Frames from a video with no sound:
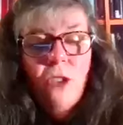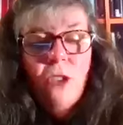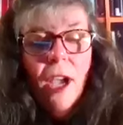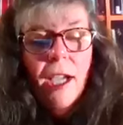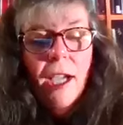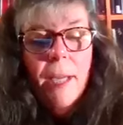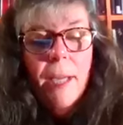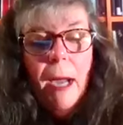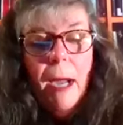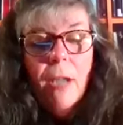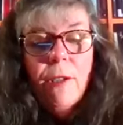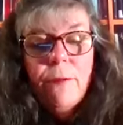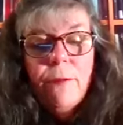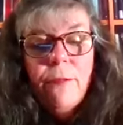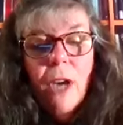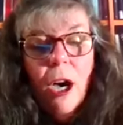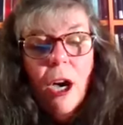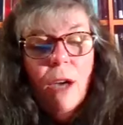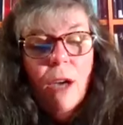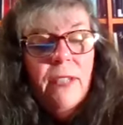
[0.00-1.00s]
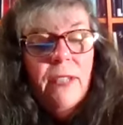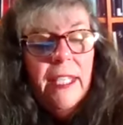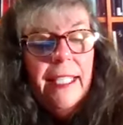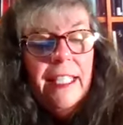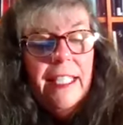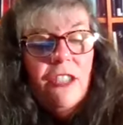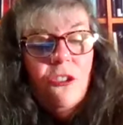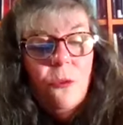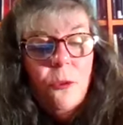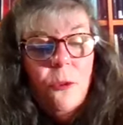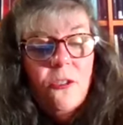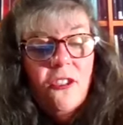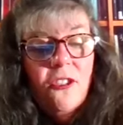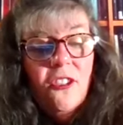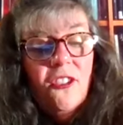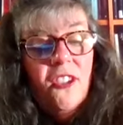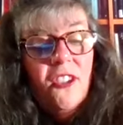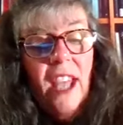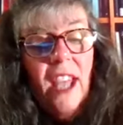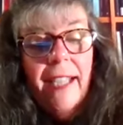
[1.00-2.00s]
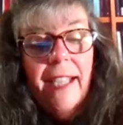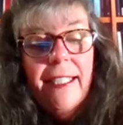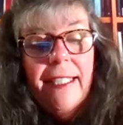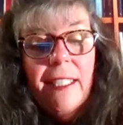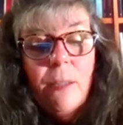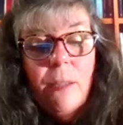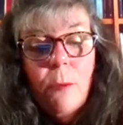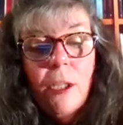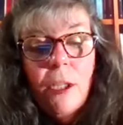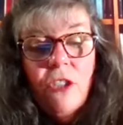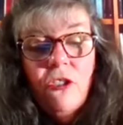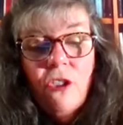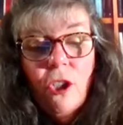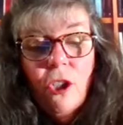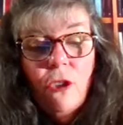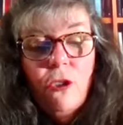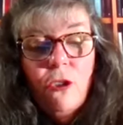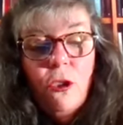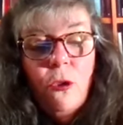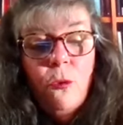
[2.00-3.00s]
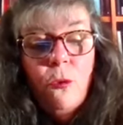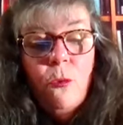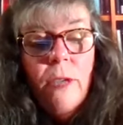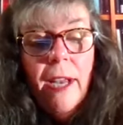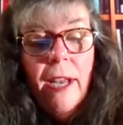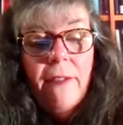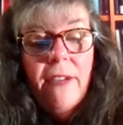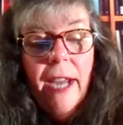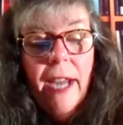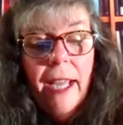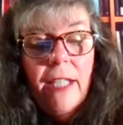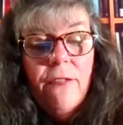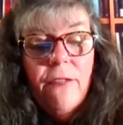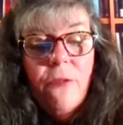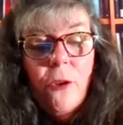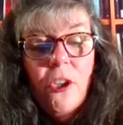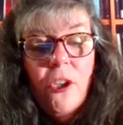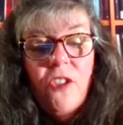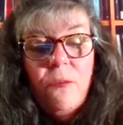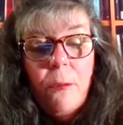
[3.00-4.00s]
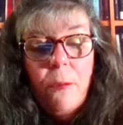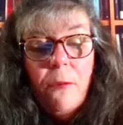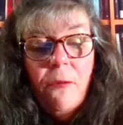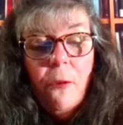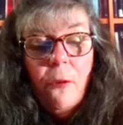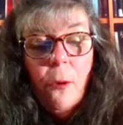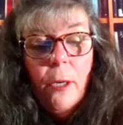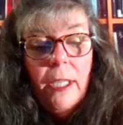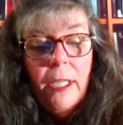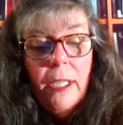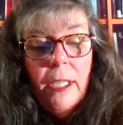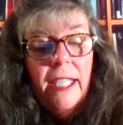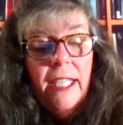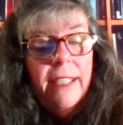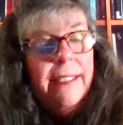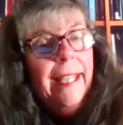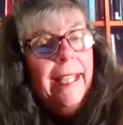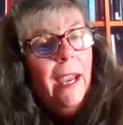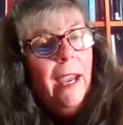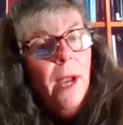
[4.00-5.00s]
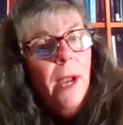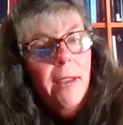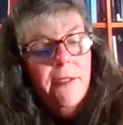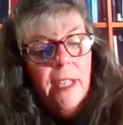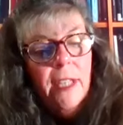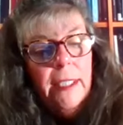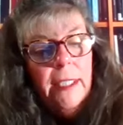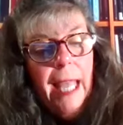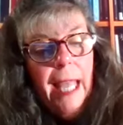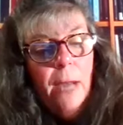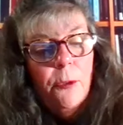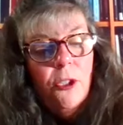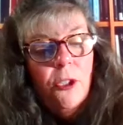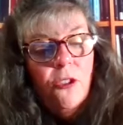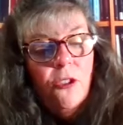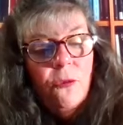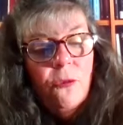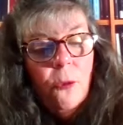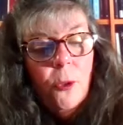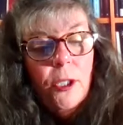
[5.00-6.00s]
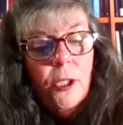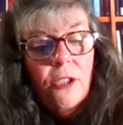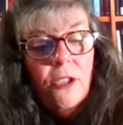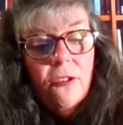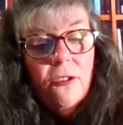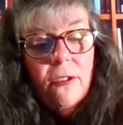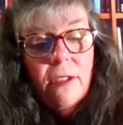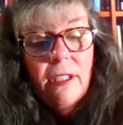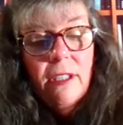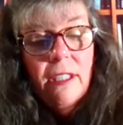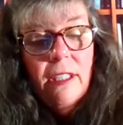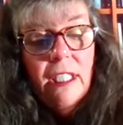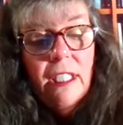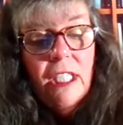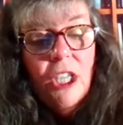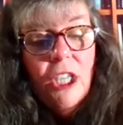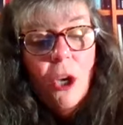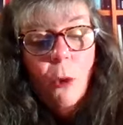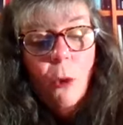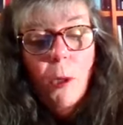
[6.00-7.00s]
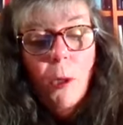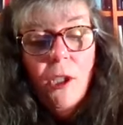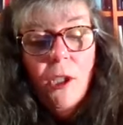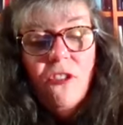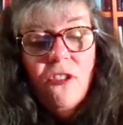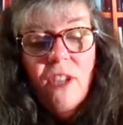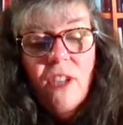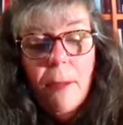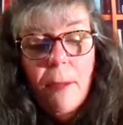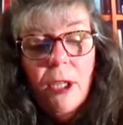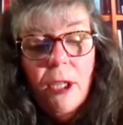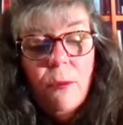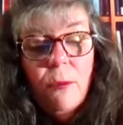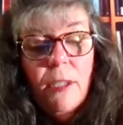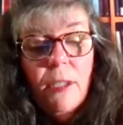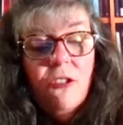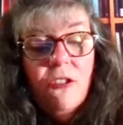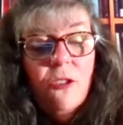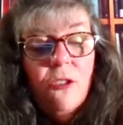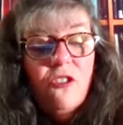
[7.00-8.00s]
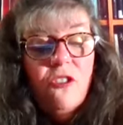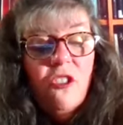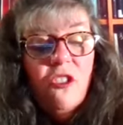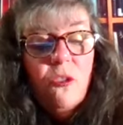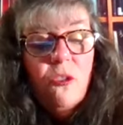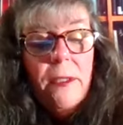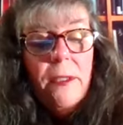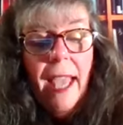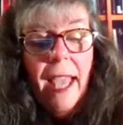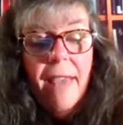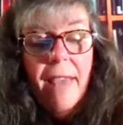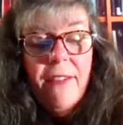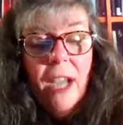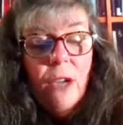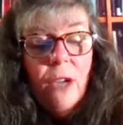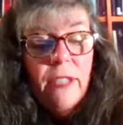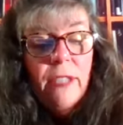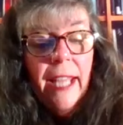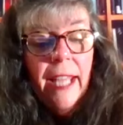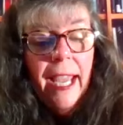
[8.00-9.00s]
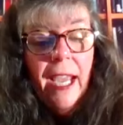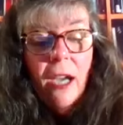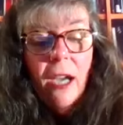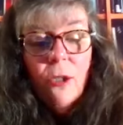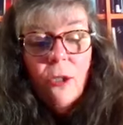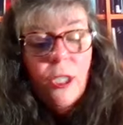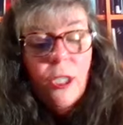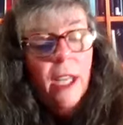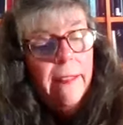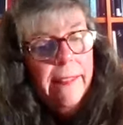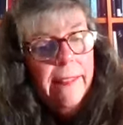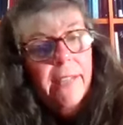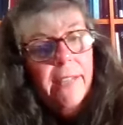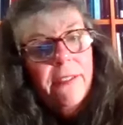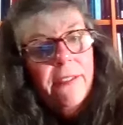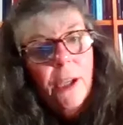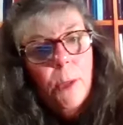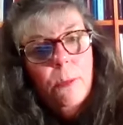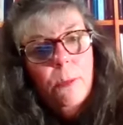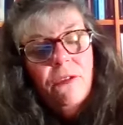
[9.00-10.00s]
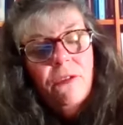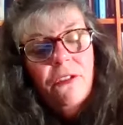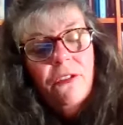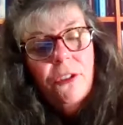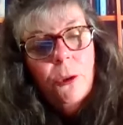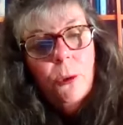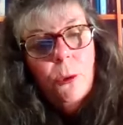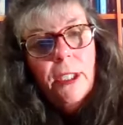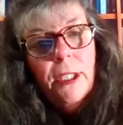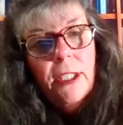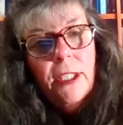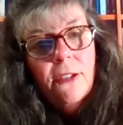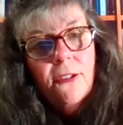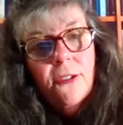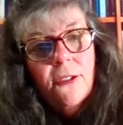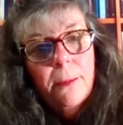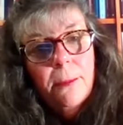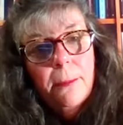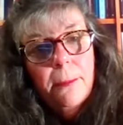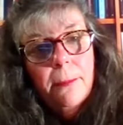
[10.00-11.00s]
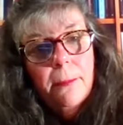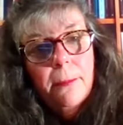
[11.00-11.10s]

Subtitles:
talk about evolving into a society where children who never had a voice before now have the loudest voice. What are some of the resources we have out now that have helped fuel this?